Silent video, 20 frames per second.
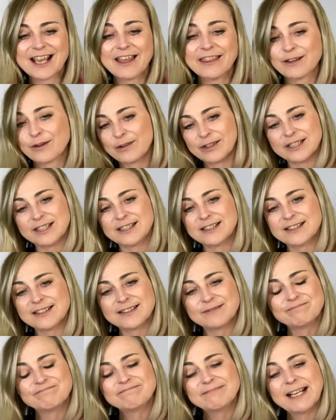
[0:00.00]
other
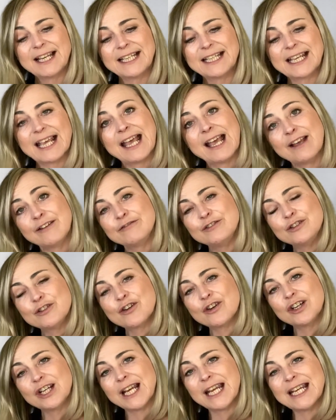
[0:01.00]
questions like, have you
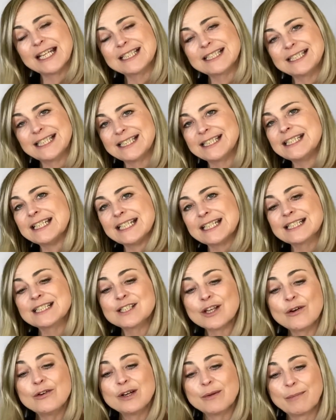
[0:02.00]
got existing
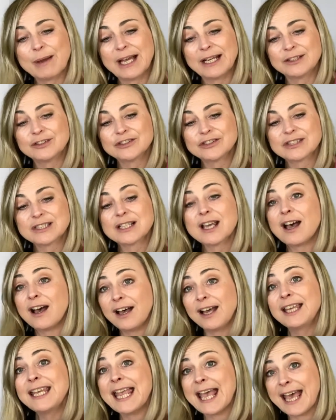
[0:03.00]
solar panels?
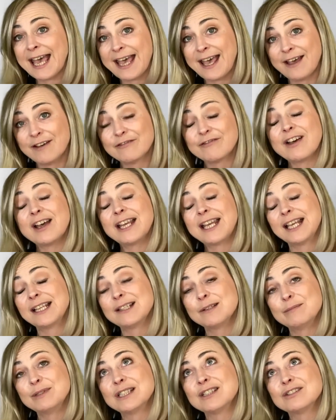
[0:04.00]
I have. I had
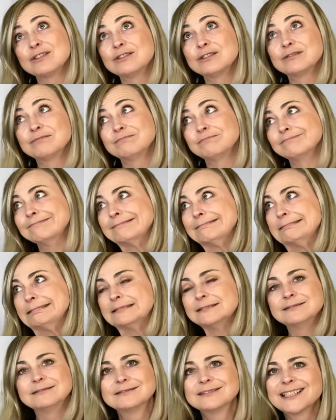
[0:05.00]
them installed
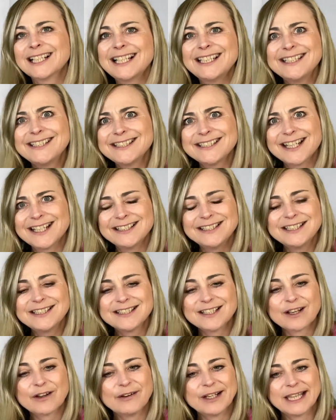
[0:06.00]
at least 10
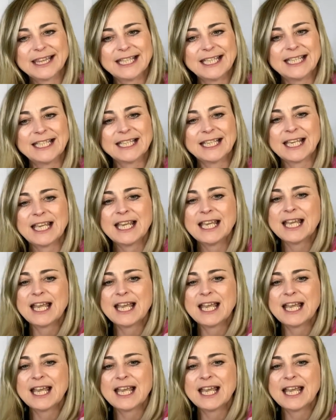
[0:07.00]
years ago, I think.